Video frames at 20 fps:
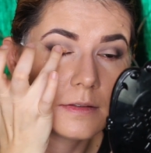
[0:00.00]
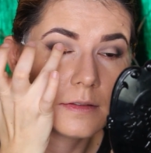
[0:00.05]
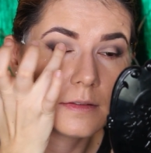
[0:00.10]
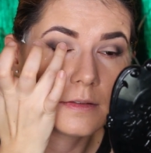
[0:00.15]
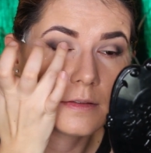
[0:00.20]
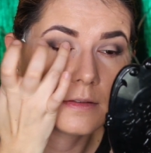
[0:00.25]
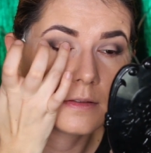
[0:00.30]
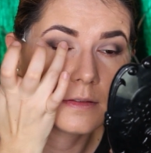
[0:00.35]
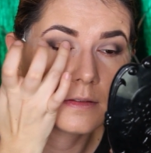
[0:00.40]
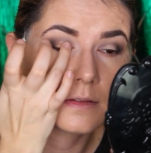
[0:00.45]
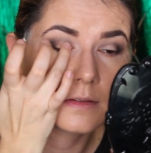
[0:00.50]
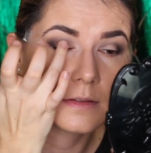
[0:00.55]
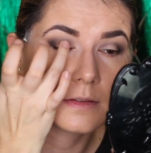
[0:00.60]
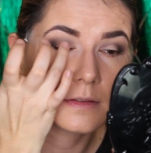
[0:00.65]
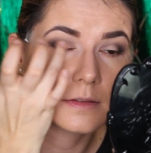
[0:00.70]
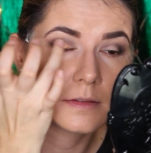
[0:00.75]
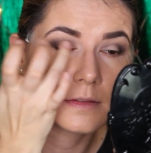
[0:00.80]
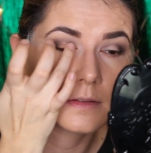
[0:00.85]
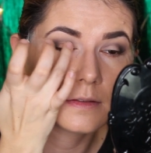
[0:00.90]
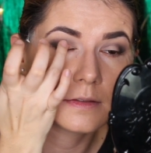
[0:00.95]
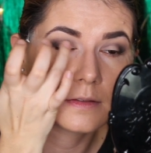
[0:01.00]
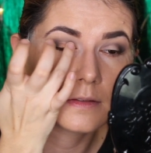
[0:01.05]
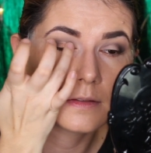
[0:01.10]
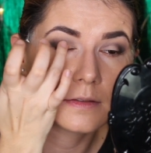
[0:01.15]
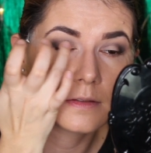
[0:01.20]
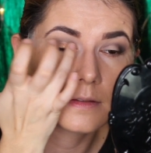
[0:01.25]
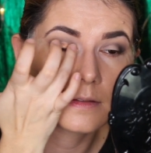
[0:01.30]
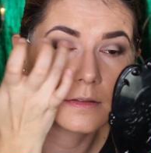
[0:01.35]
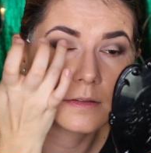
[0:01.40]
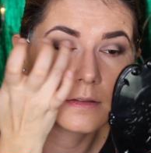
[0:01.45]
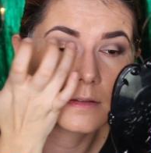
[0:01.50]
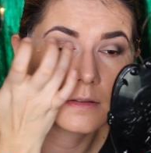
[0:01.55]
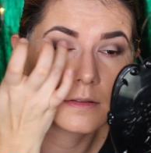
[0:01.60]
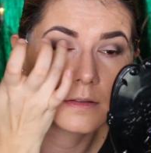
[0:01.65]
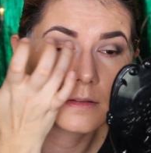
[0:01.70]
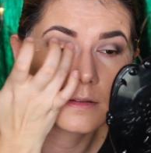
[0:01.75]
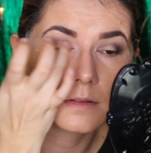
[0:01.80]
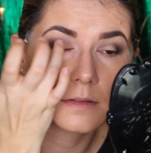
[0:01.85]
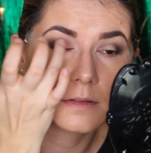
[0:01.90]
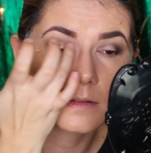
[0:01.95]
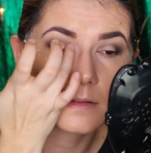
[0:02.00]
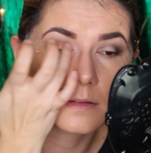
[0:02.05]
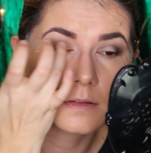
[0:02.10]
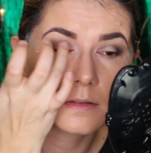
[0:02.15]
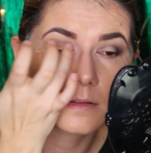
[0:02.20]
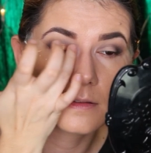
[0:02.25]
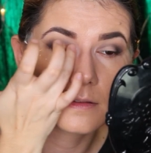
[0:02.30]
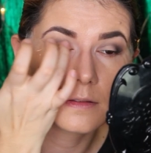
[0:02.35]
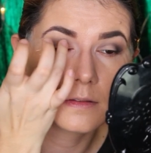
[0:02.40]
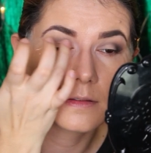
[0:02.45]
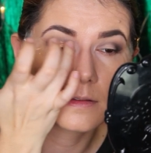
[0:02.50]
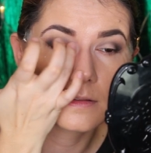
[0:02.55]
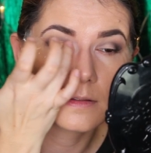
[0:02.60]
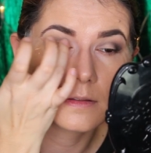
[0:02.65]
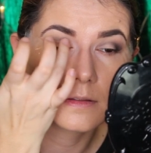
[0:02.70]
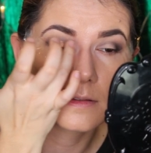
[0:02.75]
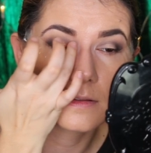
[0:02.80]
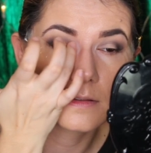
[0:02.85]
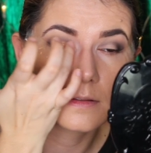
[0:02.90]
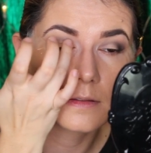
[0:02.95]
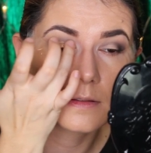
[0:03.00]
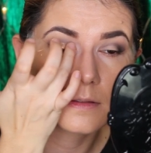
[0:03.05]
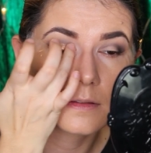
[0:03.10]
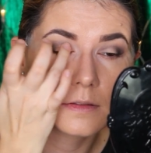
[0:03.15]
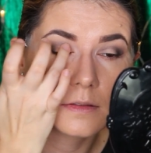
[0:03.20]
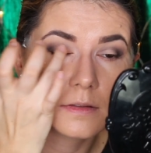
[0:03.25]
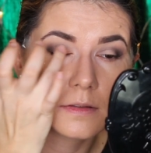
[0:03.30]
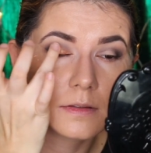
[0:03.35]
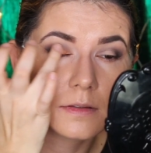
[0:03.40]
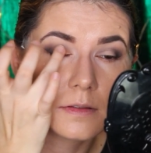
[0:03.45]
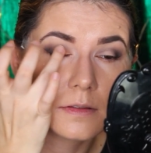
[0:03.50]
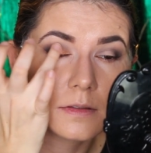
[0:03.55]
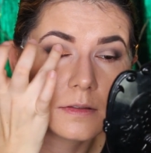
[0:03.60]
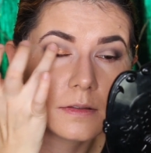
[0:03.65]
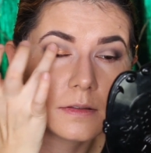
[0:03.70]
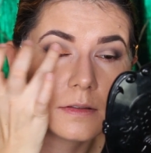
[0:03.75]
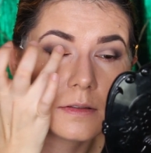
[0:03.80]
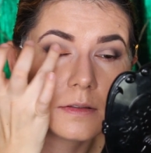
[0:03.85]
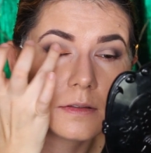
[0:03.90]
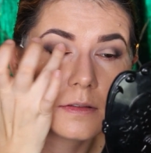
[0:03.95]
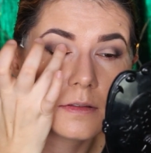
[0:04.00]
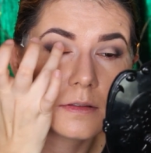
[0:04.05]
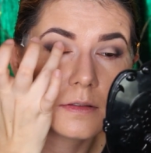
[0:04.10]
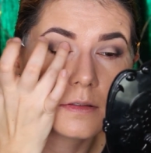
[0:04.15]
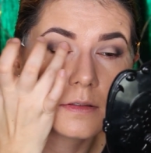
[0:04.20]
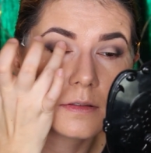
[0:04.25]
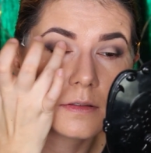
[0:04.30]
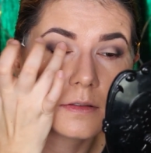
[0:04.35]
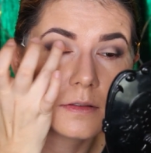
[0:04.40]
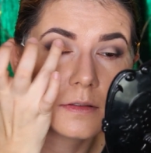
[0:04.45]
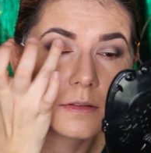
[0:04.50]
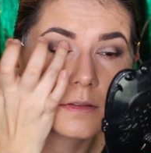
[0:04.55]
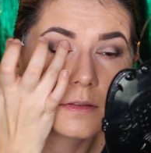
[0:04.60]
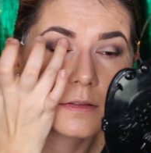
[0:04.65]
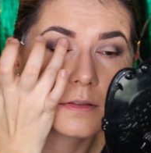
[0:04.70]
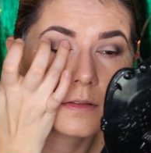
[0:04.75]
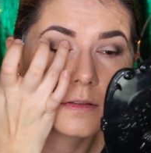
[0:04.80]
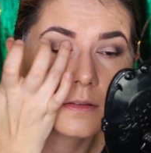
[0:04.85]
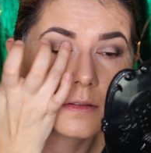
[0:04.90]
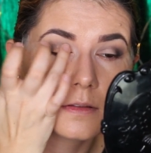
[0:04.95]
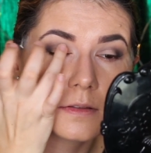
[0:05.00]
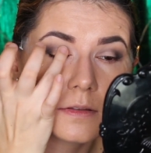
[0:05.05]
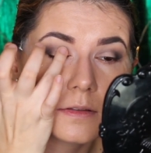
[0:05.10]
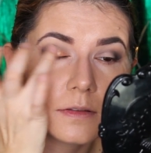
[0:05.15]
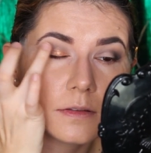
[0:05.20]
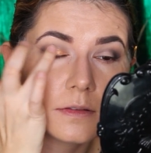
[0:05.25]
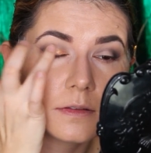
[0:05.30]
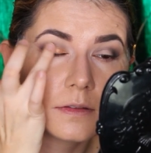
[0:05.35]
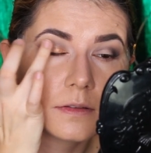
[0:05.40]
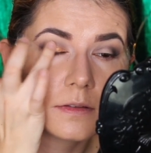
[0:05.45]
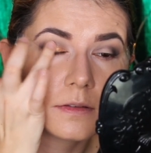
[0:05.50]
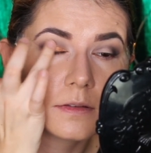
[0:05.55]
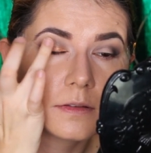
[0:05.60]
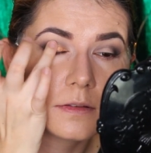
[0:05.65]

(silence)